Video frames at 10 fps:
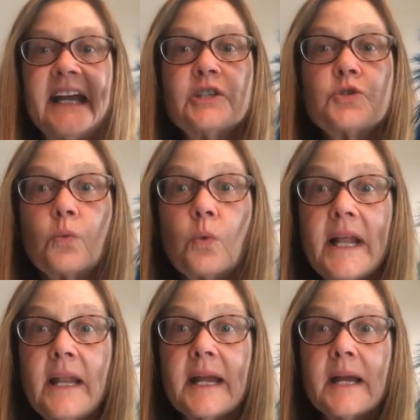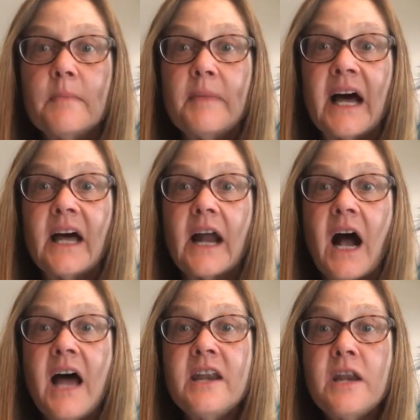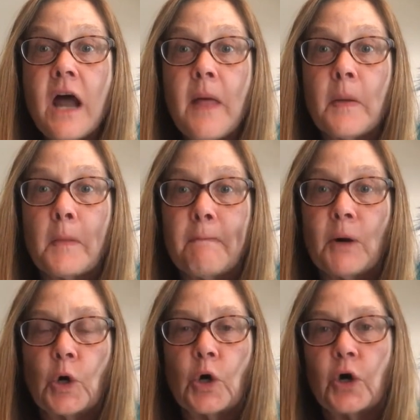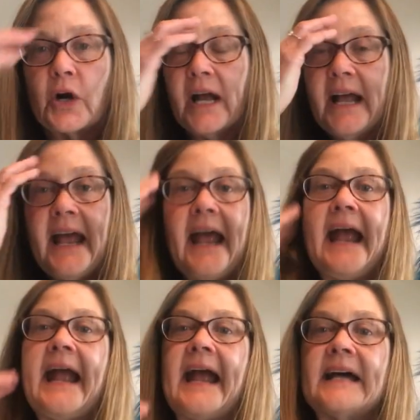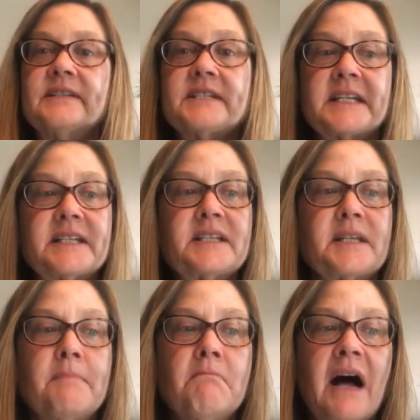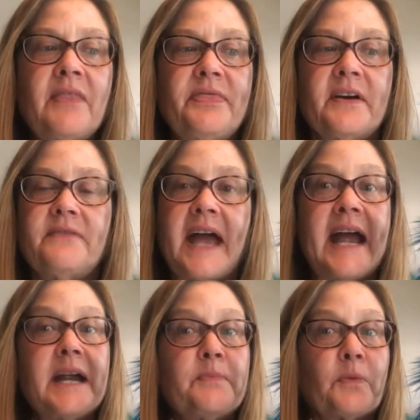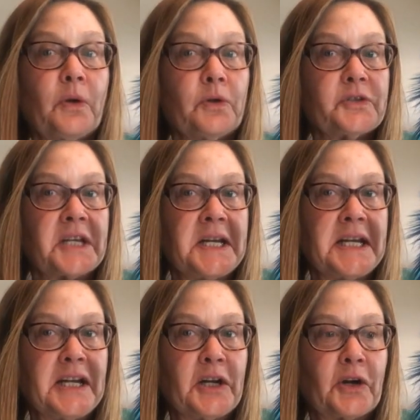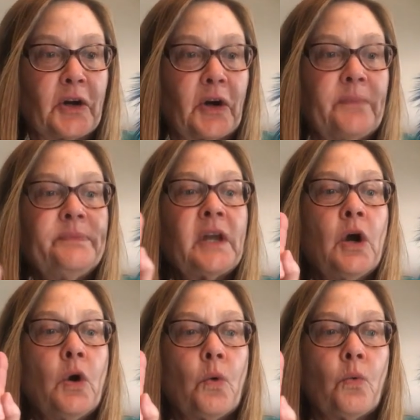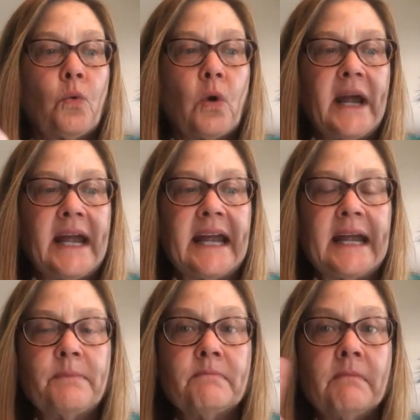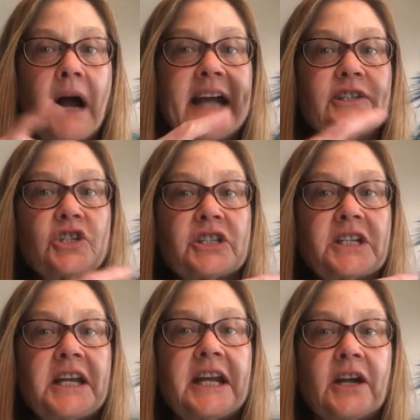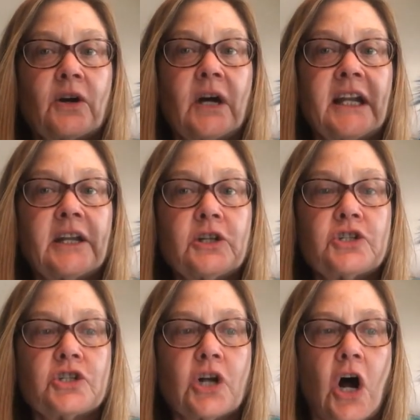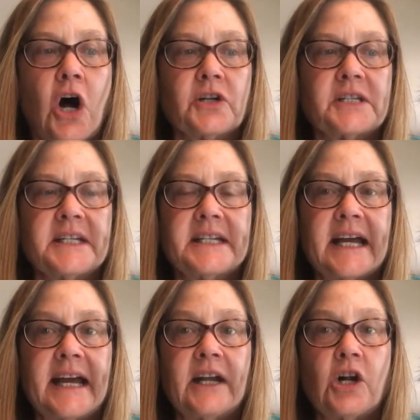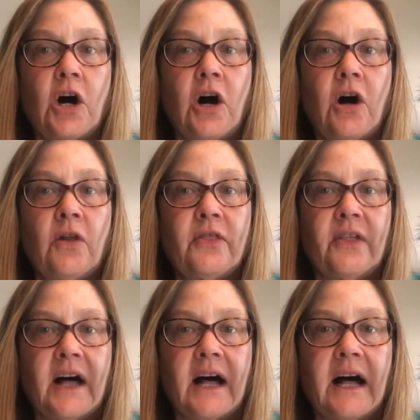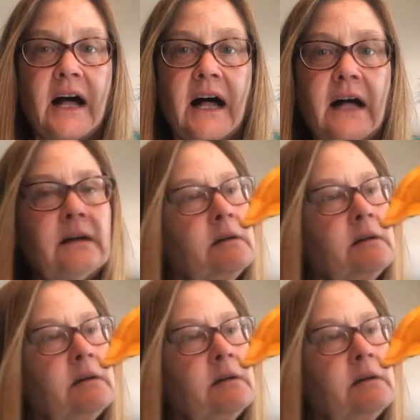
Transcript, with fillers: It's really about another bird. And since the month of April's here, we might just hear a little song today called the